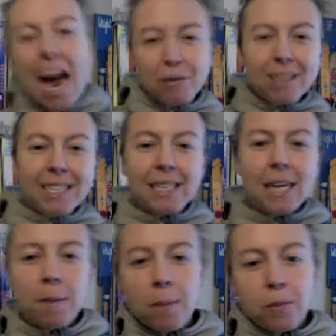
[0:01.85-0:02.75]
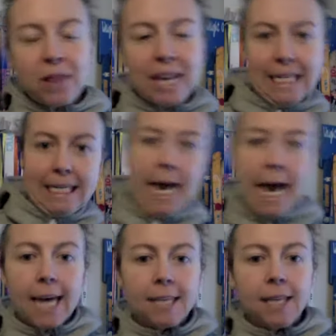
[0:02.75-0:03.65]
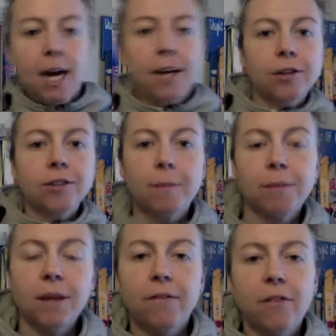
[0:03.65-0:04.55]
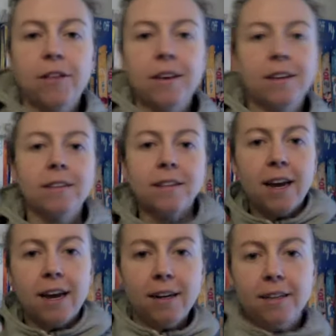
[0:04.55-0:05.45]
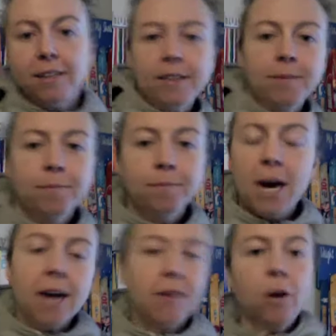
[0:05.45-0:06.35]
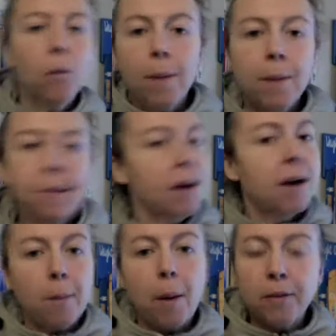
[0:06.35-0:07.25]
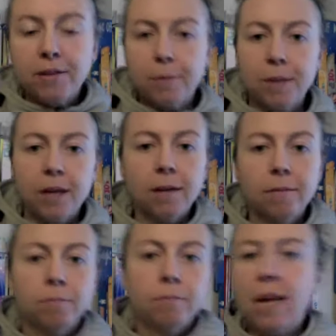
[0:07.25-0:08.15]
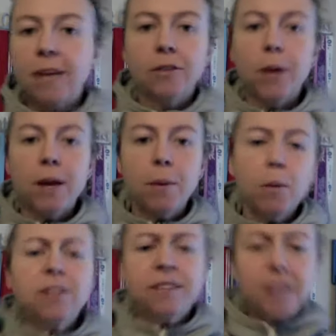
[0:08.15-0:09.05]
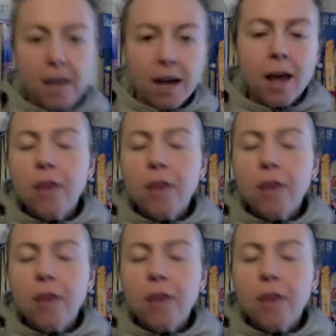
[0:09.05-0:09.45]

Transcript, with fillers: I really need to come up with like a tagline or something for these, like a uh, I don't know what. Maybe I'll come up with something next week, but we'll see.